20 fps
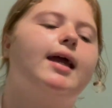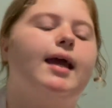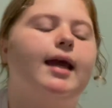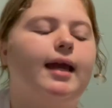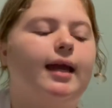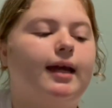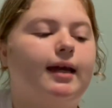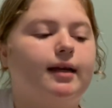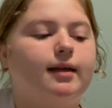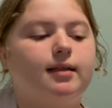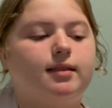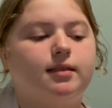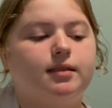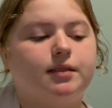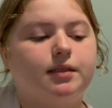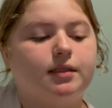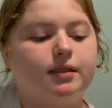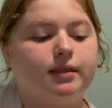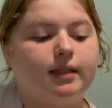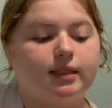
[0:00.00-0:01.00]

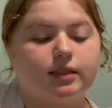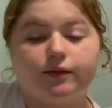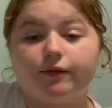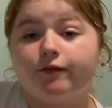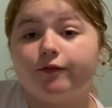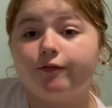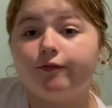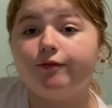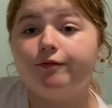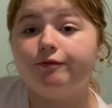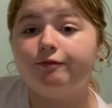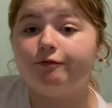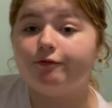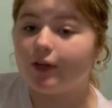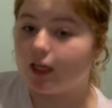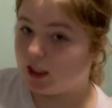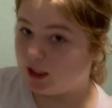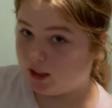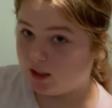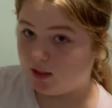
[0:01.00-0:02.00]
And that's a
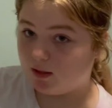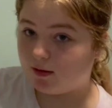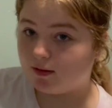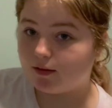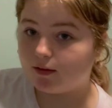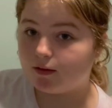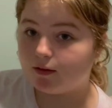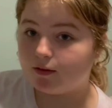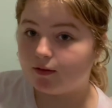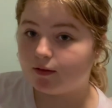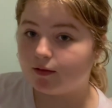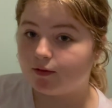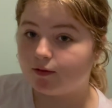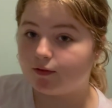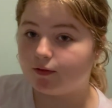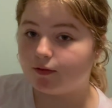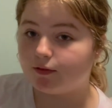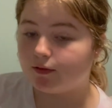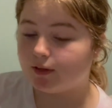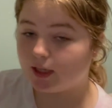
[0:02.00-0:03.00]
very,
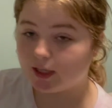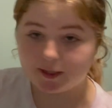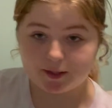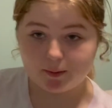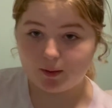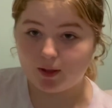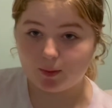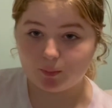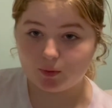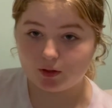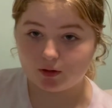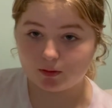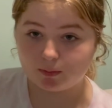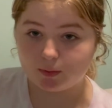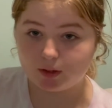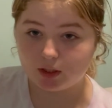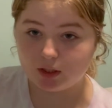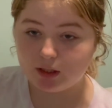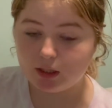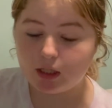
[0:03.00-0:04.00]
very popular
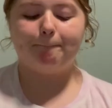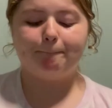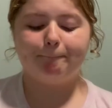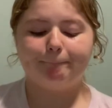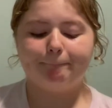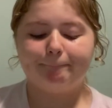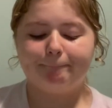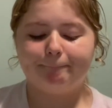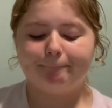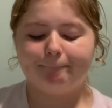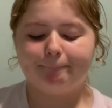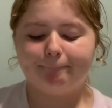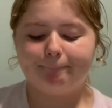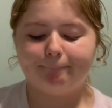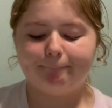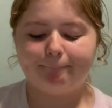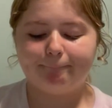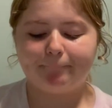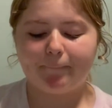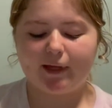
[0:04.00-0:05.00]
book.
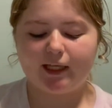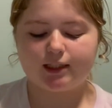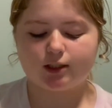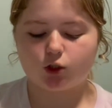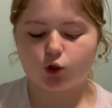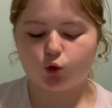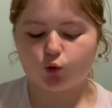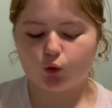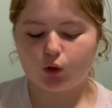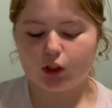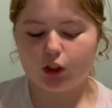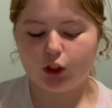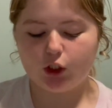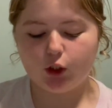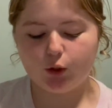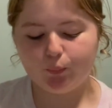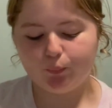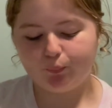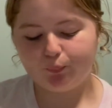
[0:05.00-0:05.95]
It's thriller,